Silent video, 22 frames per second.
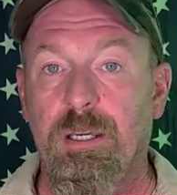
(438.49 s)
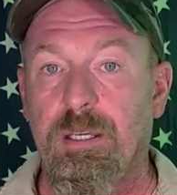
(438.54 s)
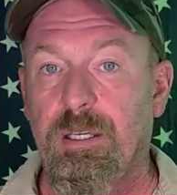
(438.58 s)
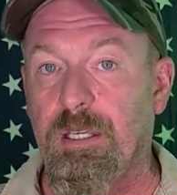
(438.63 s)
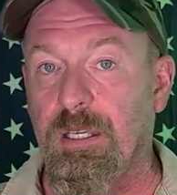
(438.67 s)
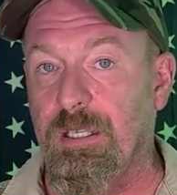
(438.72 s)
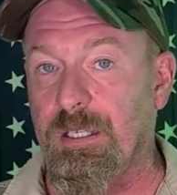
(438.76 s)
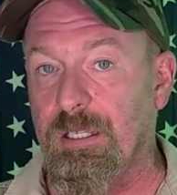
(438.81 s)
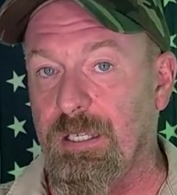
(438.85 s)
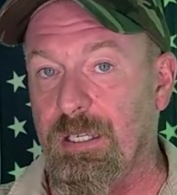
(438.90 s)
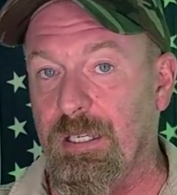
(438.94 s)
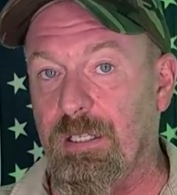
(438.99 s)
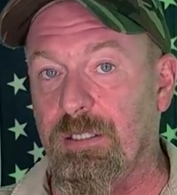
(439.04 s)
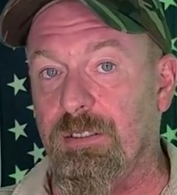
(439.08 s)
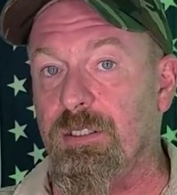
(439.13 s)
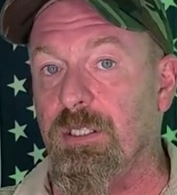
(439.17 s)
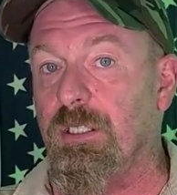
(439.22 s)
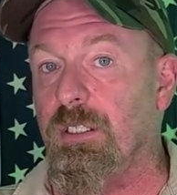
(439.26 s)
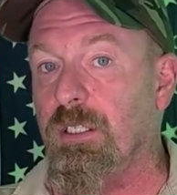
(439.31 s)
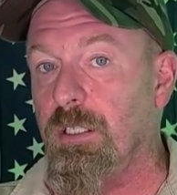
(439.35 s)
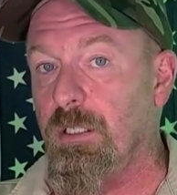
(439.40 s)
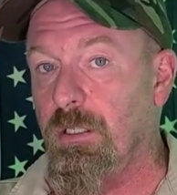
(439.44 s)
can get
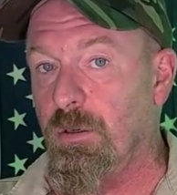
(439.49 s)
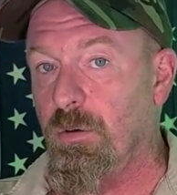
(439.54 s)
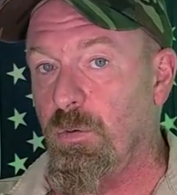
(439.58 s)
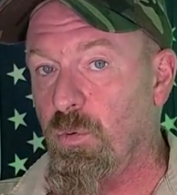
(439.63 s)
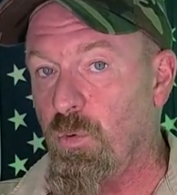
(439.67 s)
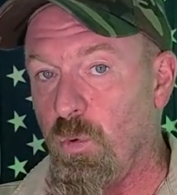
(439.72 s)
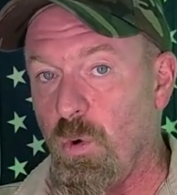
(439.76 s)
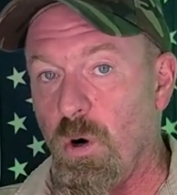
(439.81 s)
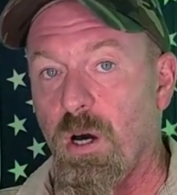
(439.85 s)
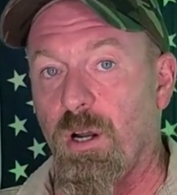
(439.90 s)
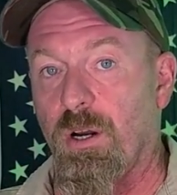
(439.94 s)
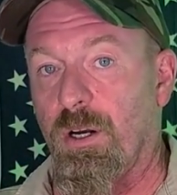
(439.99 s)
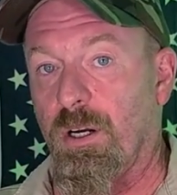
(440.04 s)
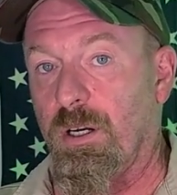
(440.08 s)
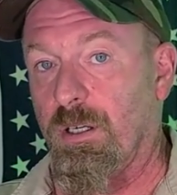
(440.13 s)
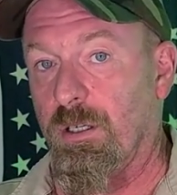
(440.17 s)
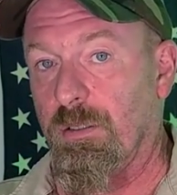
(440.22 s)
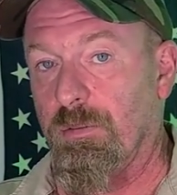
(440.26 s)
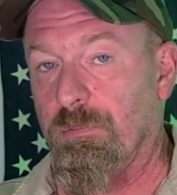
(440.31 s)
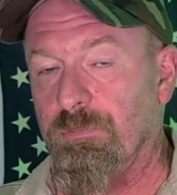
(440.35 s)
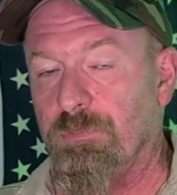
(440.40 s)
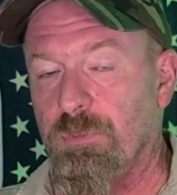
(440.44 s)

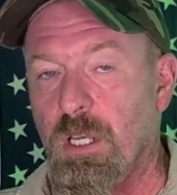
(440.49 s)
water.